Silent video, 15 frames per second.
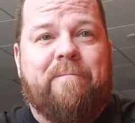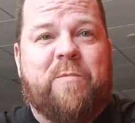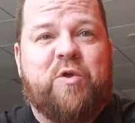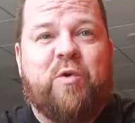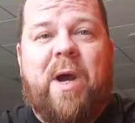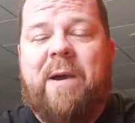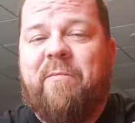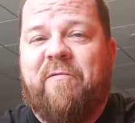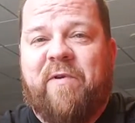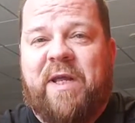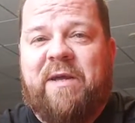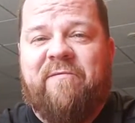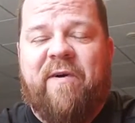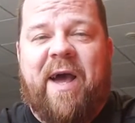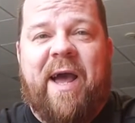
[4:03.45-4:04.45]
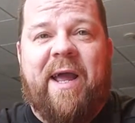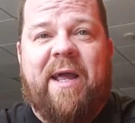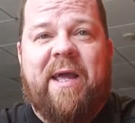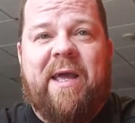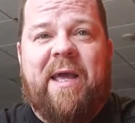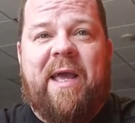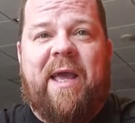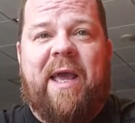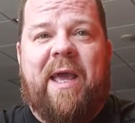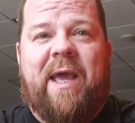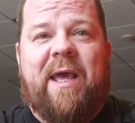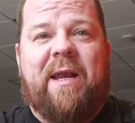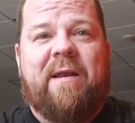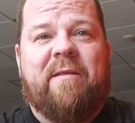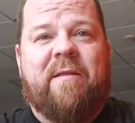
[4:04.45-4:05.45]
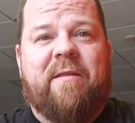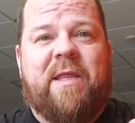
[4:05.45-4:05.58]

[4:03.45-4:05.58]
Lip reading: tribe of Levi, and